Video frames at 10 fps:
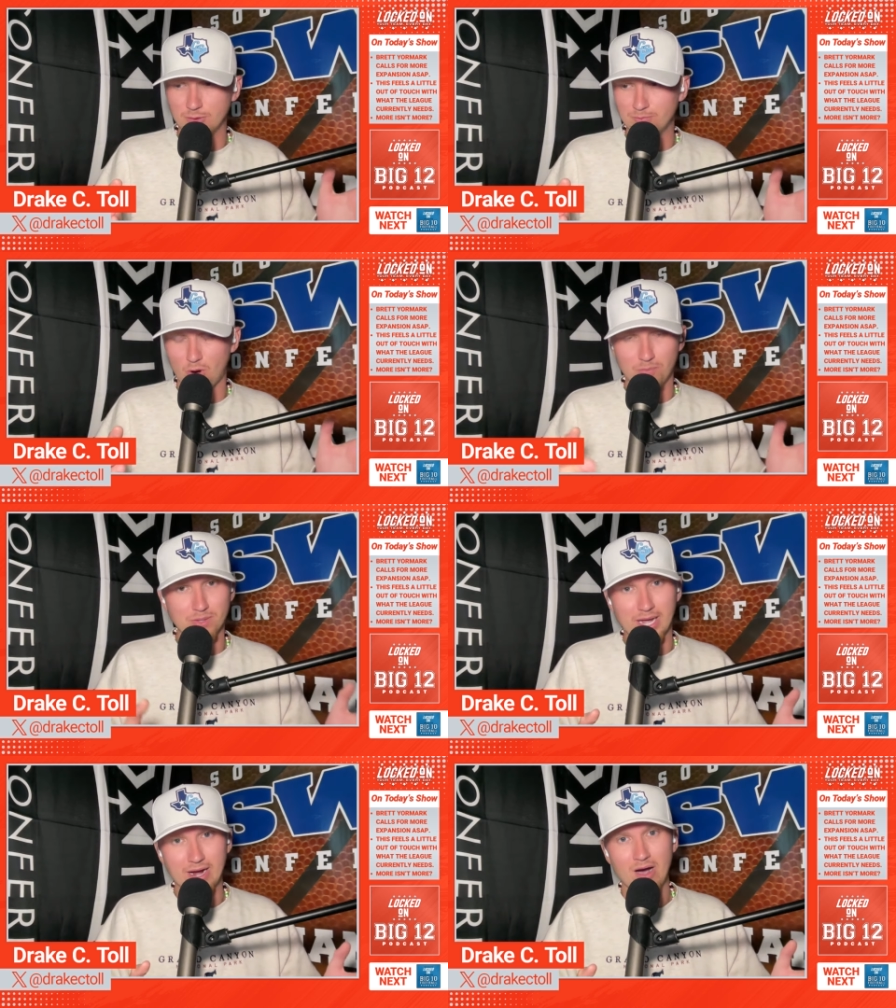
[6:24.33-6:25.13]
football
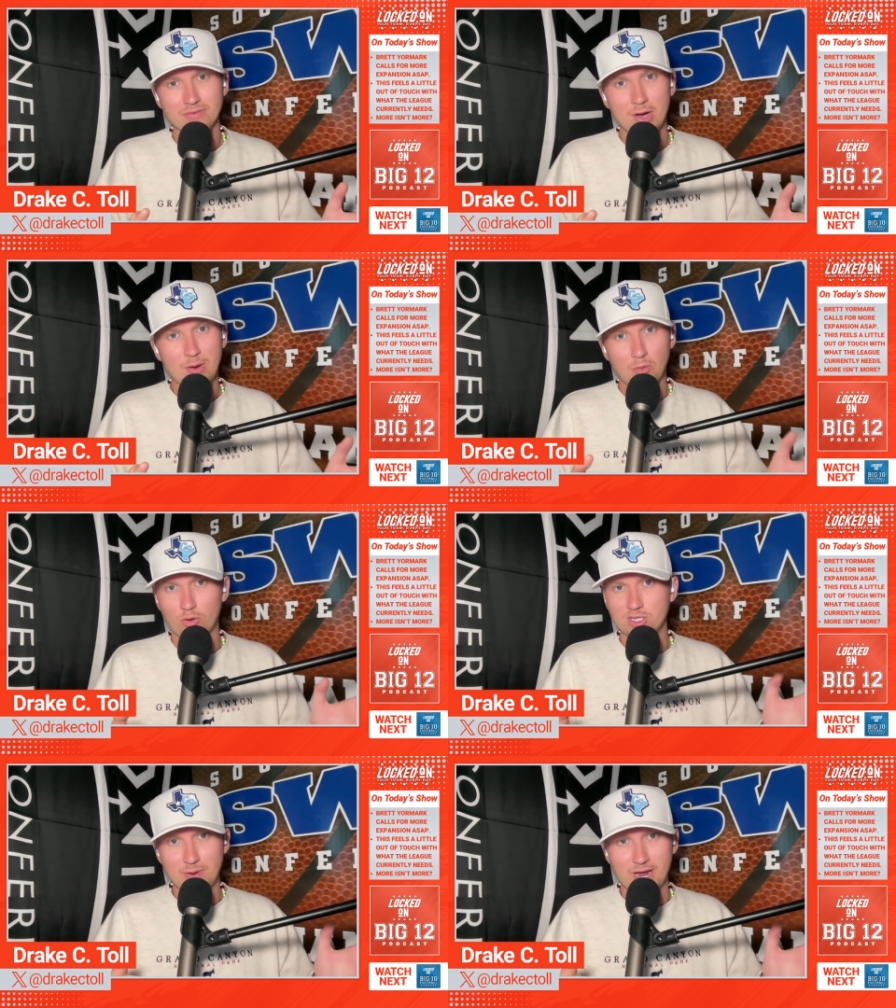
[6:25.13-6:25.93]
playoff, more
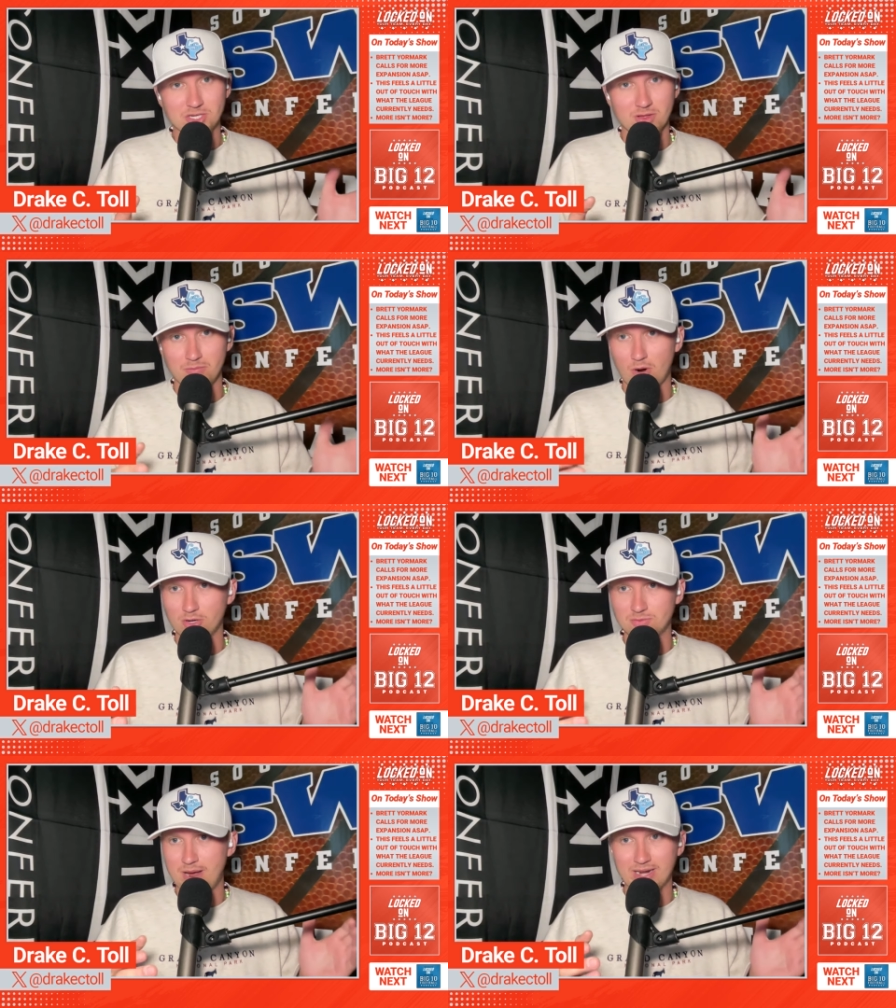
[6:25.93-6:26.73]
expansion to the
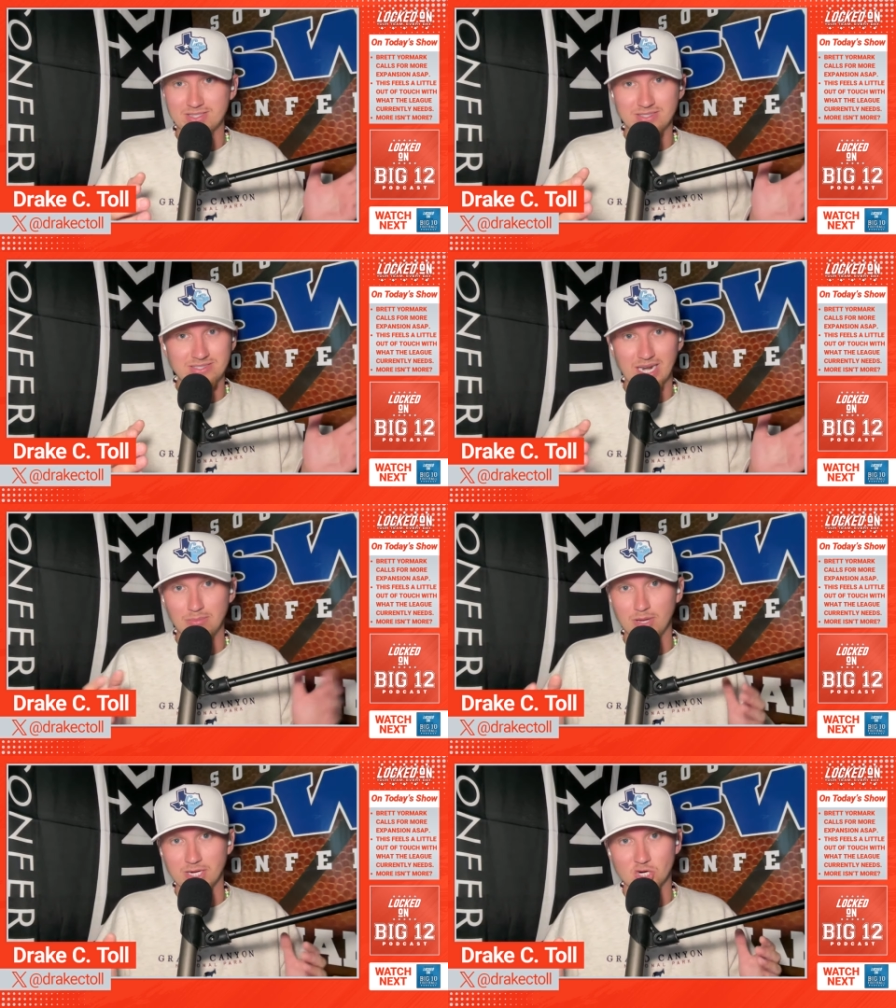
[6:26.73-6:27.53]
March Madness
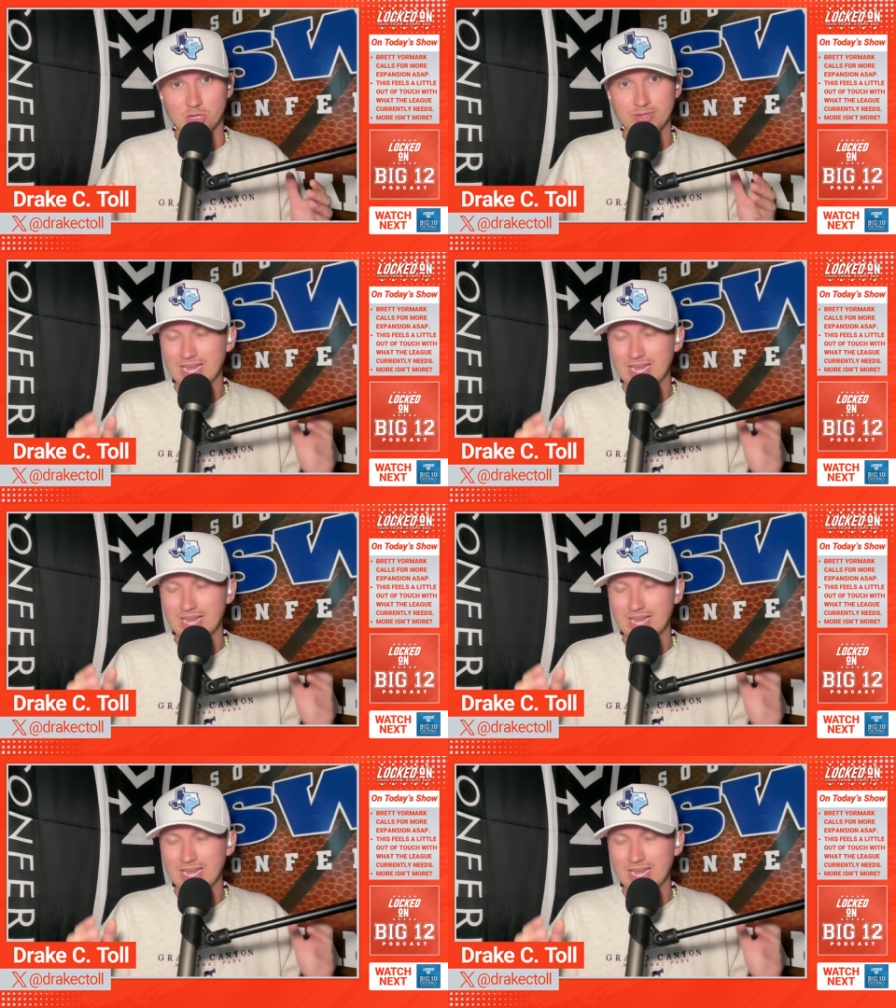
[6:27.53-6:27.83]
NCAA tournament.